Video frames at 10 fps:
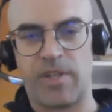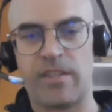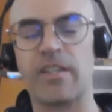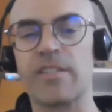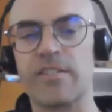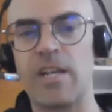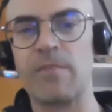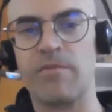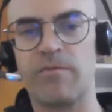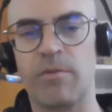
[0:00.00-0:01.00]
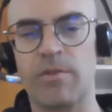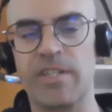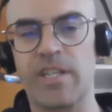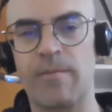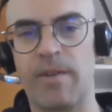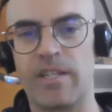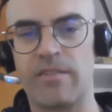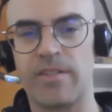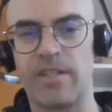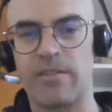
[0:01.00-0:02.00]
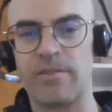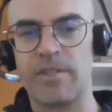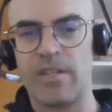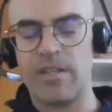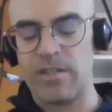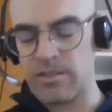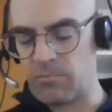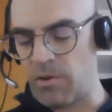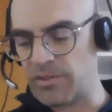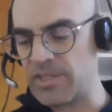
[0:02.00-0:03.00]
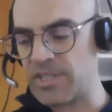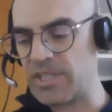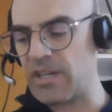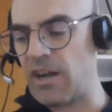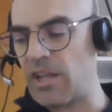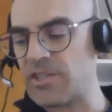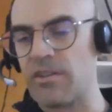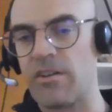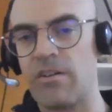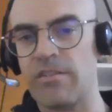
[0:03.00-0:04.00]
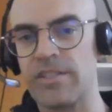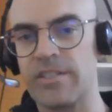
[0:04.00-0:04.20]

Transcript: think, example 4D came out of the Walt Disney Concert Hall